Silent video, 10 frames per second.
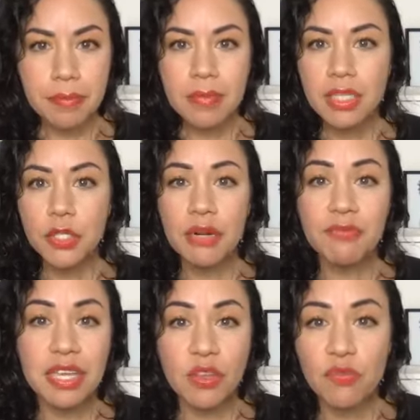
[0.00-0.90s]
and try to
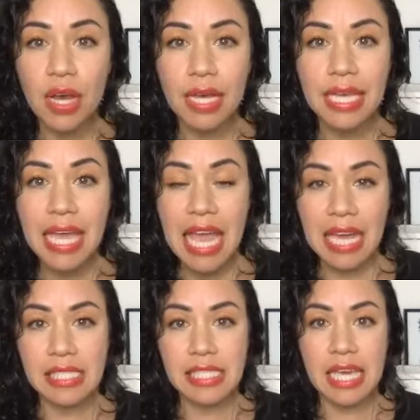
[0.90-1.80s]
fake the funk
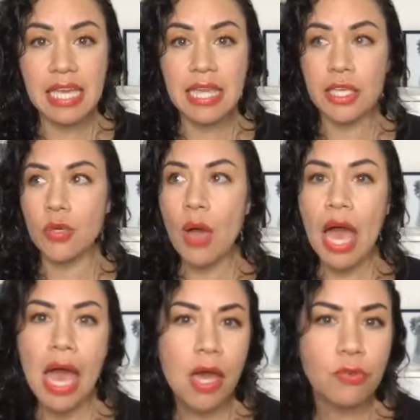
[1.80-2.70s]
and say that you
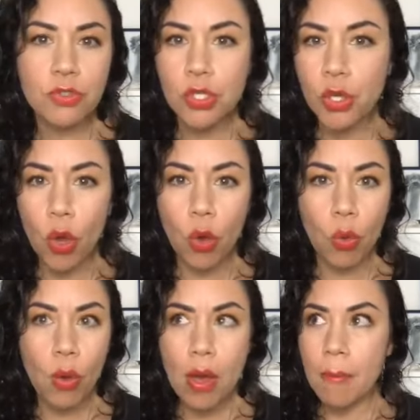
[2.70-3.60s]
have to go